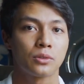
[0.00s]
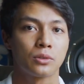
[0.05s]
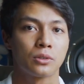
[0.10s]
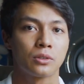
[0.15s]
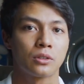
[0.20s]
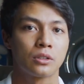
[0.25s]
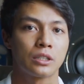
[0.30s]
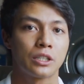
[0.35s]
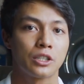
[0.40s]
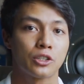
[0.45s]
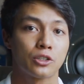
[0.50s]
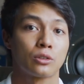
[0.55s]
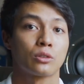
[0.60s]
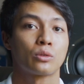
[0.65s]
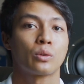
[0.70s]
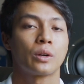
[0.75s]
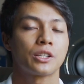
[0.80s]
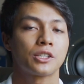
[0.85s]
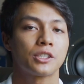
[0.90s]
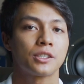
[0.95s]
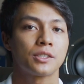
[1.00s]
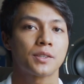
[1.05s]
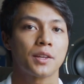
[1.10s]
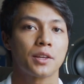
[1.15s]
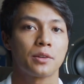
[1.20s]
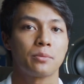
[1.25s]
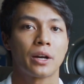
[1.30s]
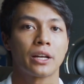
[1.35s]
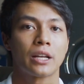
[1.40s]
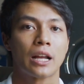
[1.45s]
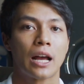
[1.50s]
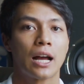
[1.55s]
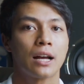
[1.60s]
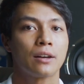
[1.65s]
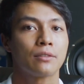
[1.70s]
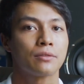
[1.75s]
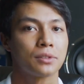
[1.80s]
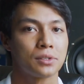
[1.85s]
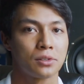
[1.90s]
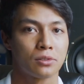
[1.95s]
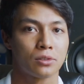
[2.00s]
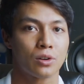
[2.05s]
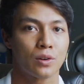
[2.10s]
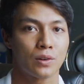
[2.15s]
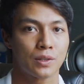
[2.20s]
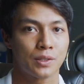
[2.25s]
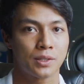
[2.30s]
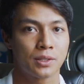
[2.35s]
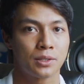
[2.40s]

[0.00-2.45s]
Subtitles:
or additional questions that you might have in regards